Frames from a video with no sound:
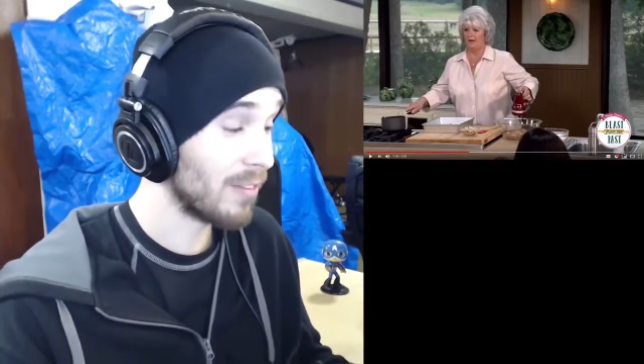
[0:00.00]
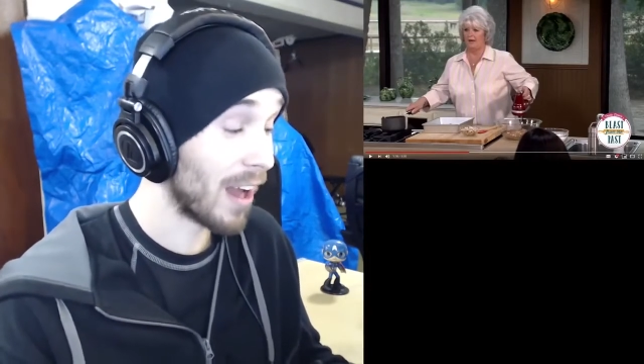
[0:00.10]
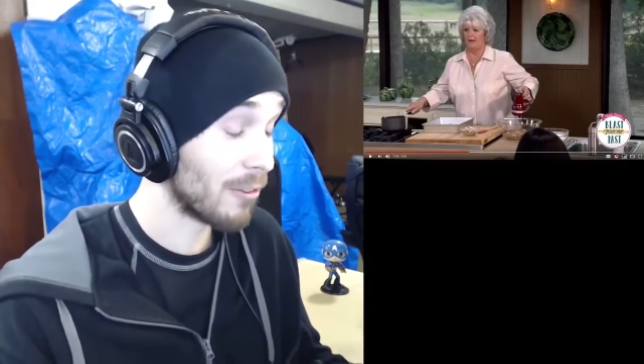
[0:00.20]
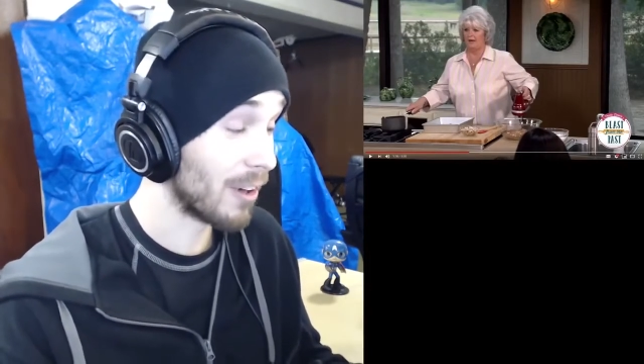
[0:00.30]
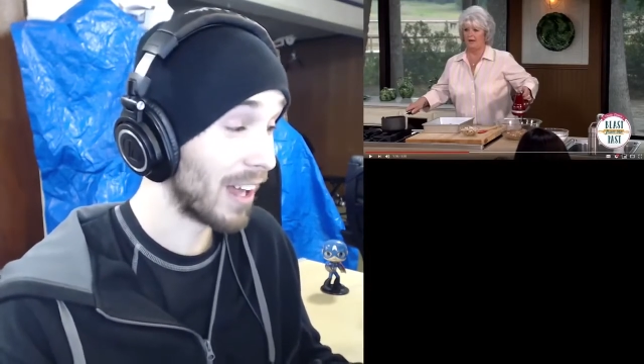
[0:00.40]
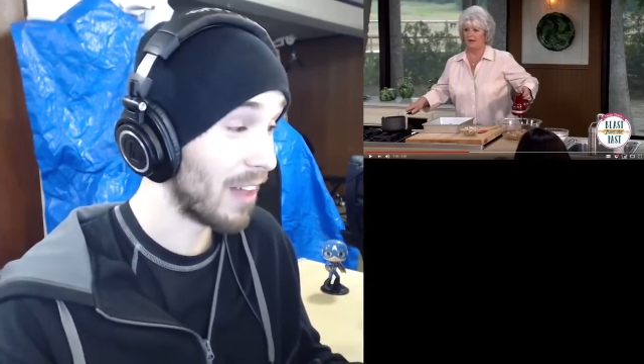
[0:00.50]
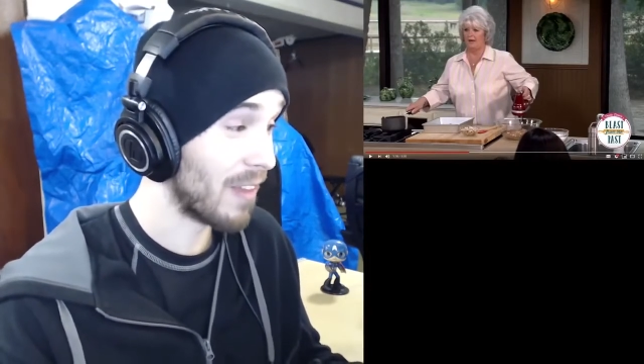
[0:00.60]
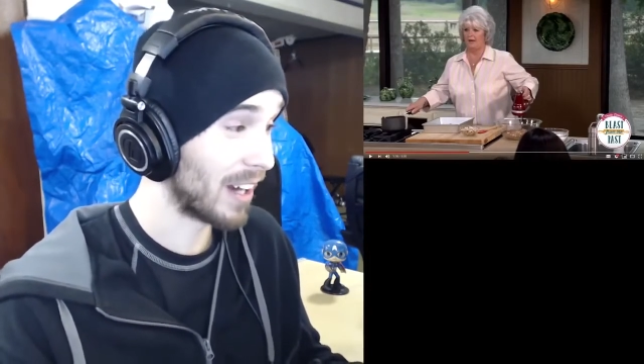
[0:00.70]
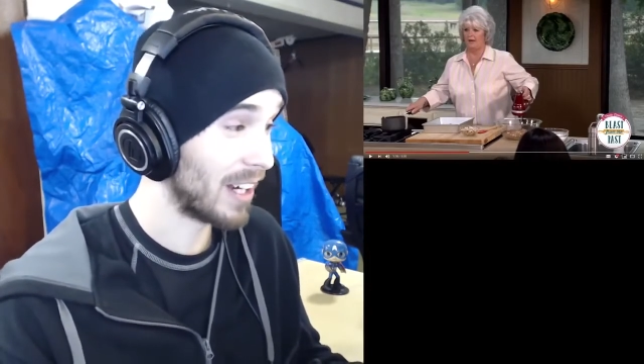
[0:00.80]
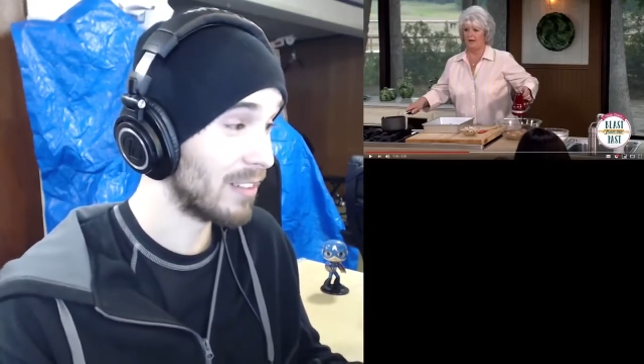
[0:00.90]
think I've ever had
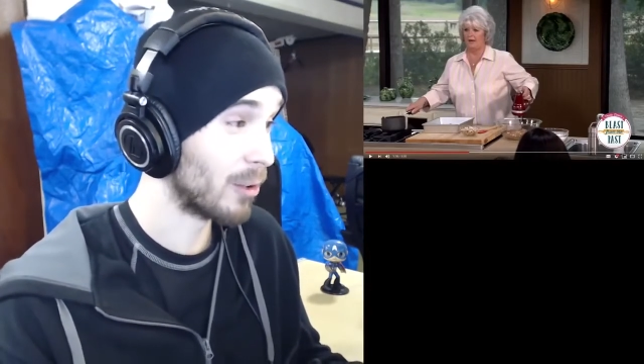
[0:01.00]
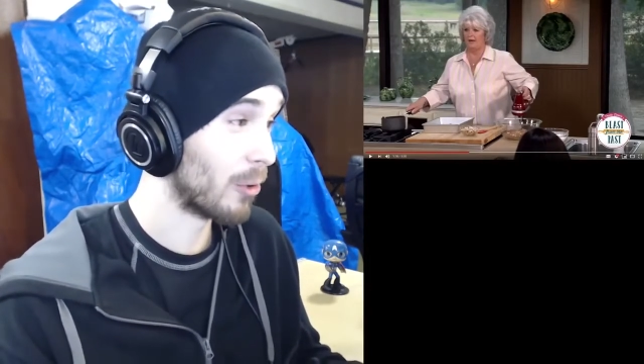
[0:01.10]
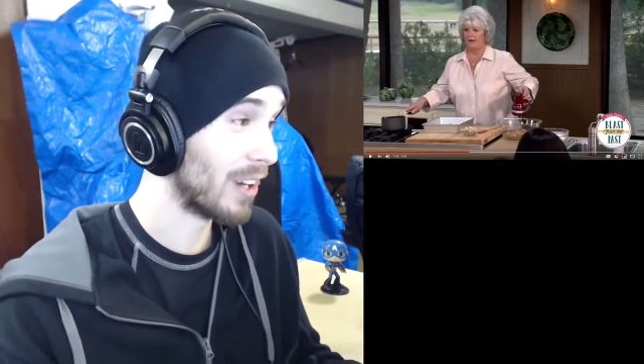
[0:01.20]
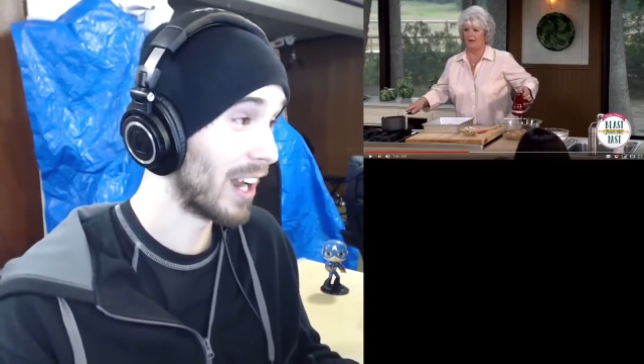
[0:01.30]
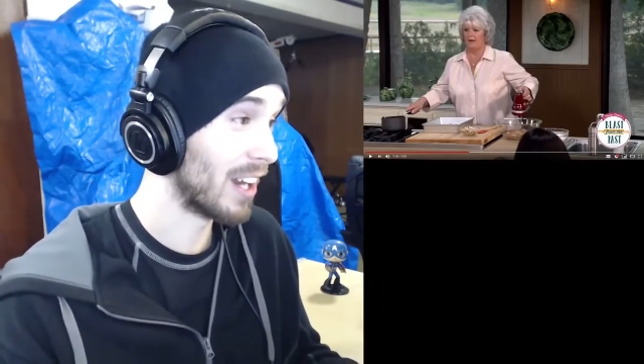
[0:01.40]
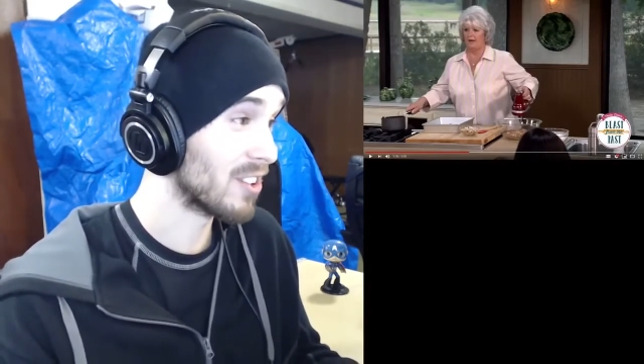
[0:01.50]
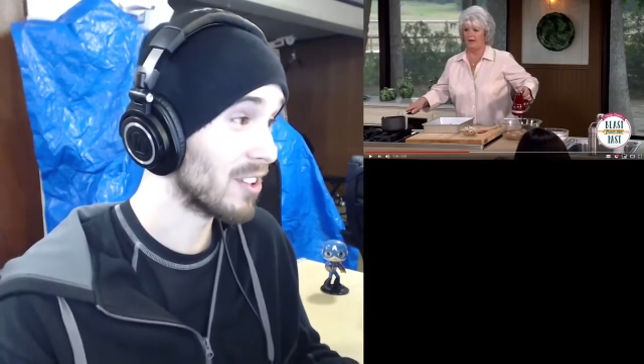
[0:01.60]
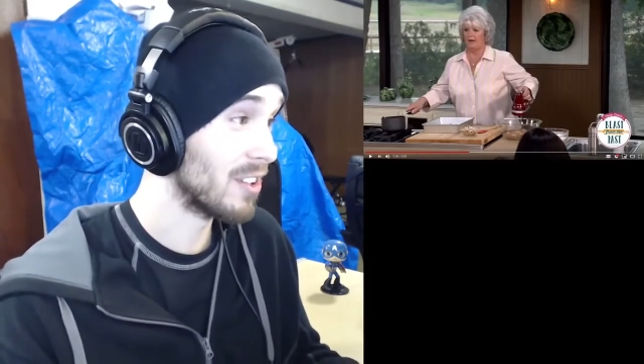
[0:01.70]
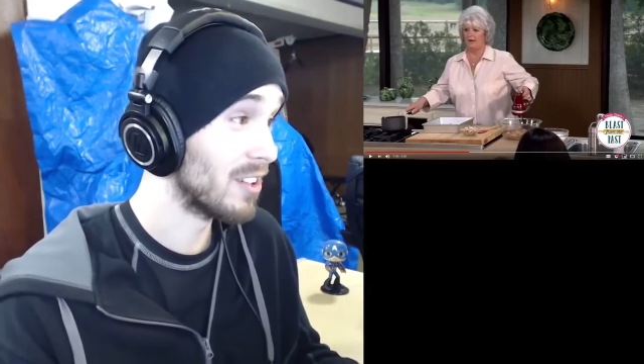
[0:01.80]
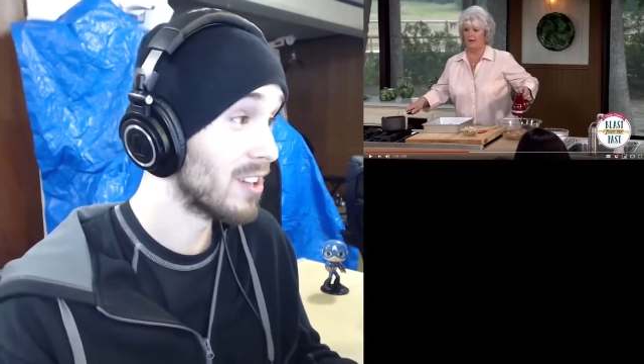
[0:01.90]
that kind of a
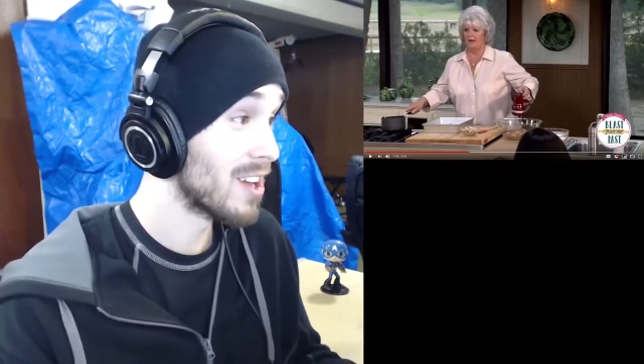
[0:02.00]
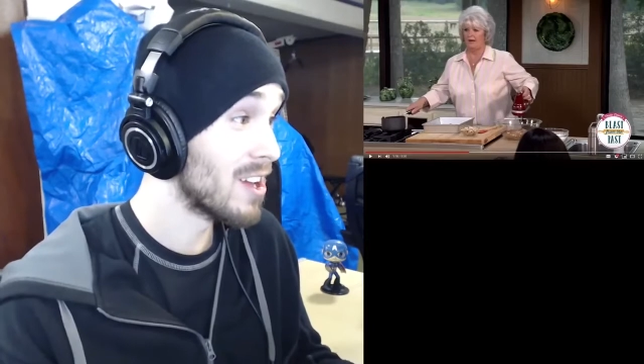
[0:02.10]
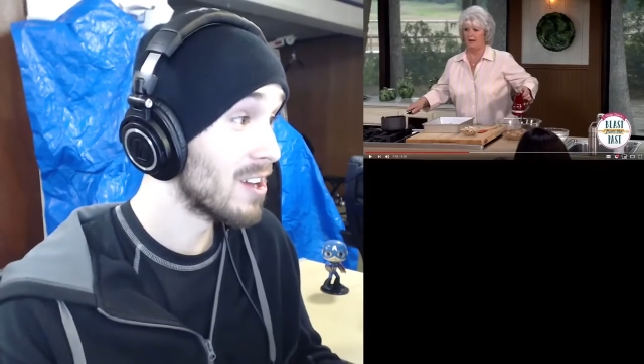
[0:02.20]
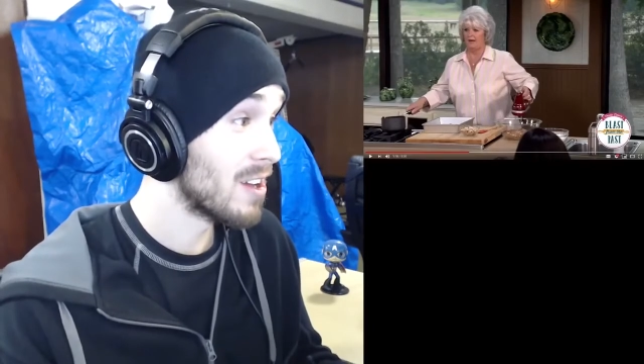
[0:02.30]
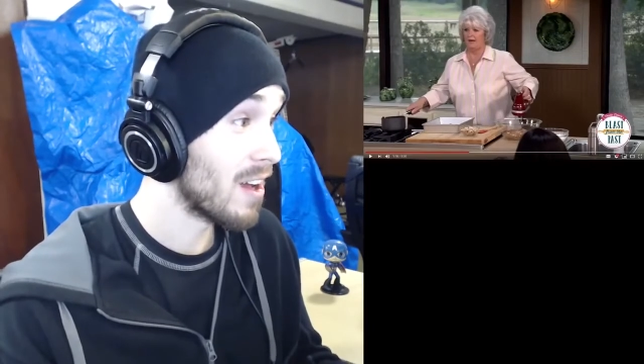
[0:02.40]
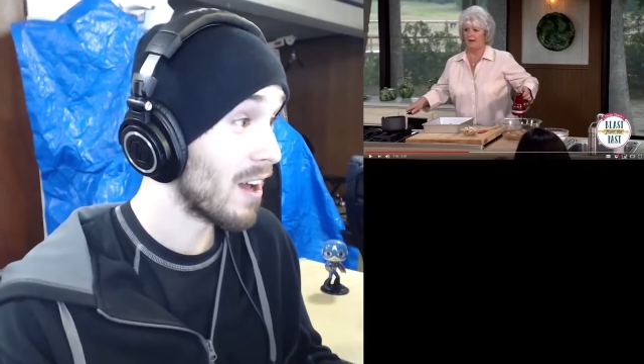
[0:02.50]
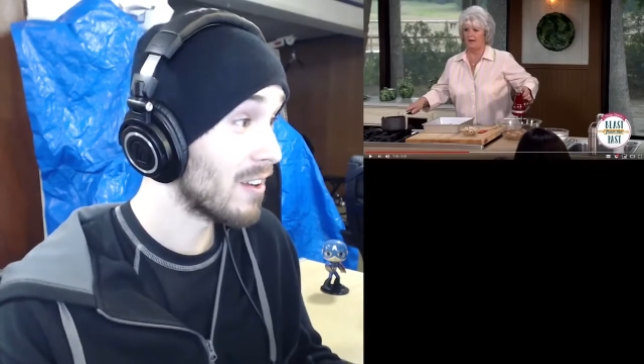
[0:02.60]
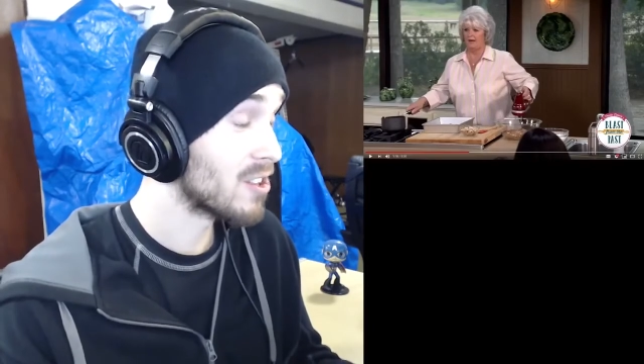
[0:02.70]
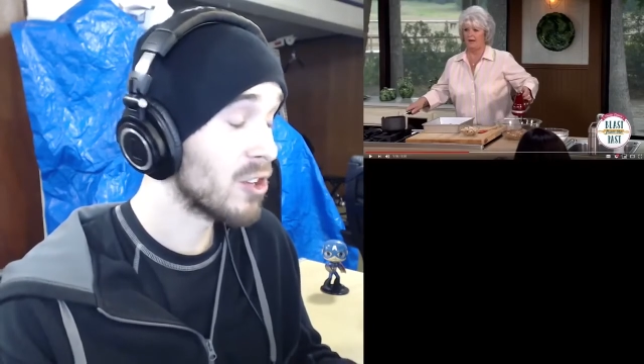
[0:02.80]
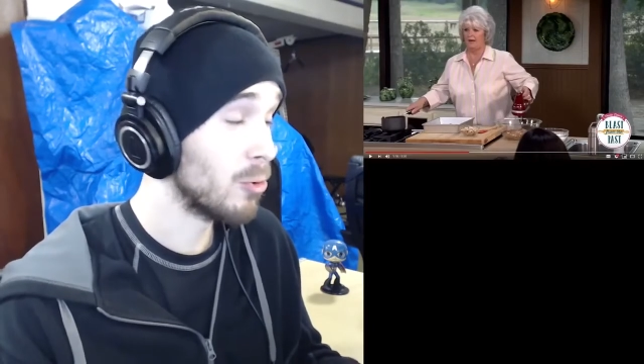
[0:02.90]
reaction
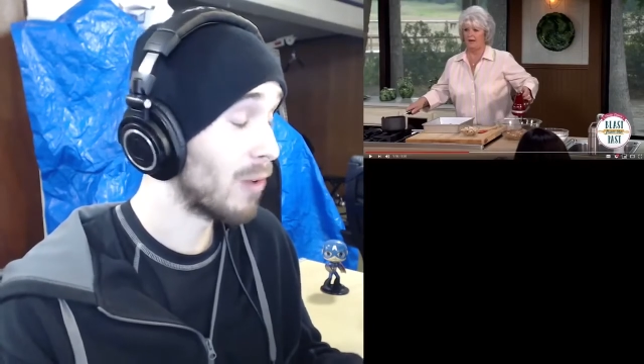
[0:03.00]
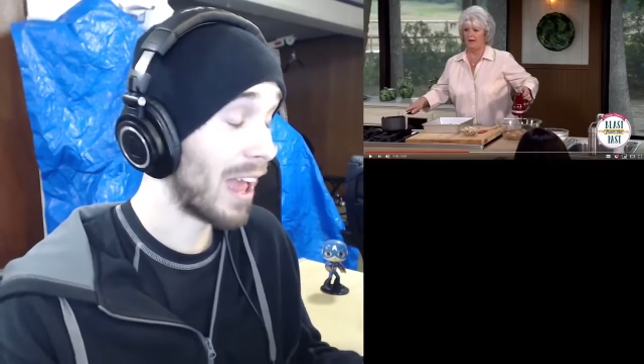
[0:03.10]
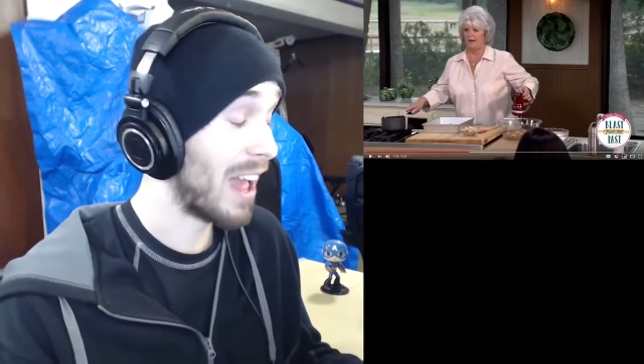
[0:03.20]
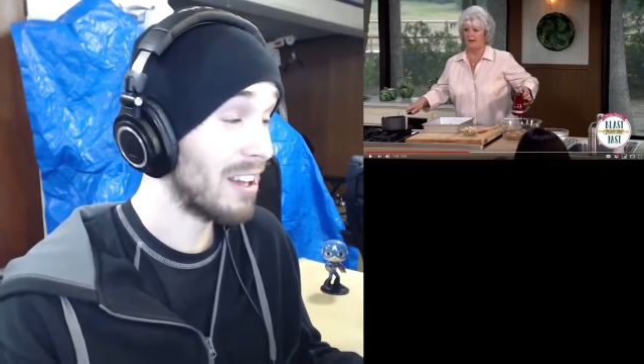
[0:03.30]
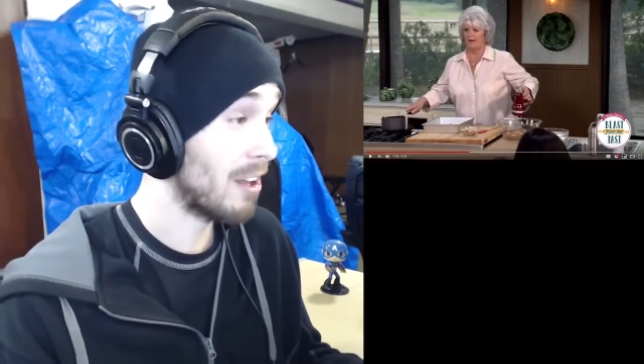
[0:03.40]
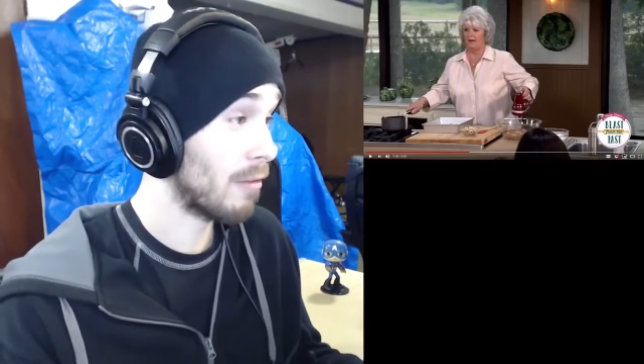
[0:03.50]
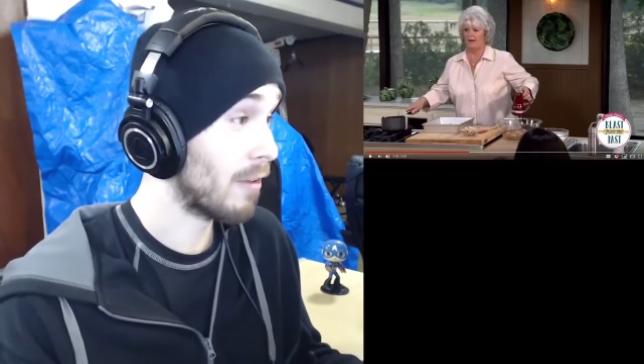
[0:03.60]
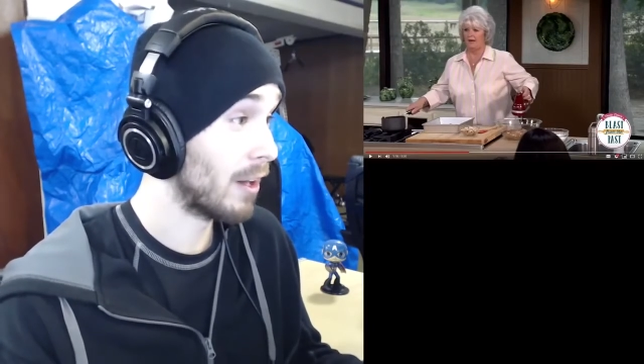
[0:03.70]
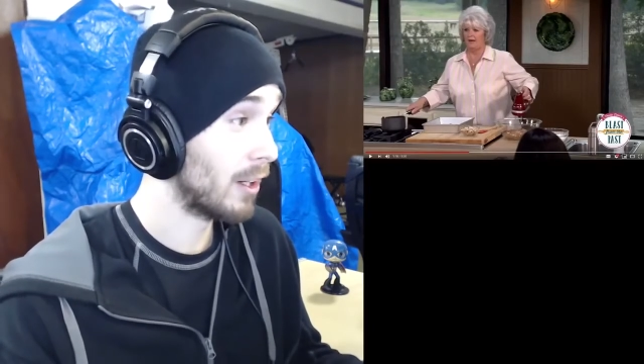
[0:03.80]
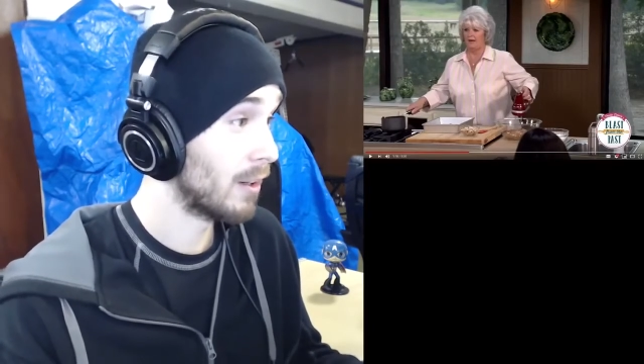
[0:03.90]
to
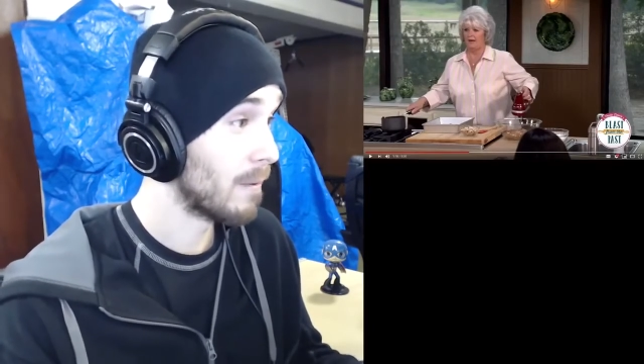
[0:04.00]
anything.